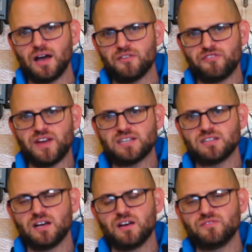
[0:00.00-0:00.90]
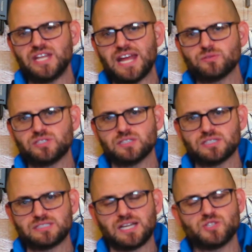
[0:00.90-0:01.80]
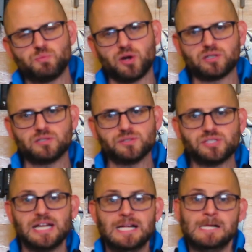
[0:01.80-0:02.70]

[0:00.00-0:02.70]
effect of nanosilica-sized particles,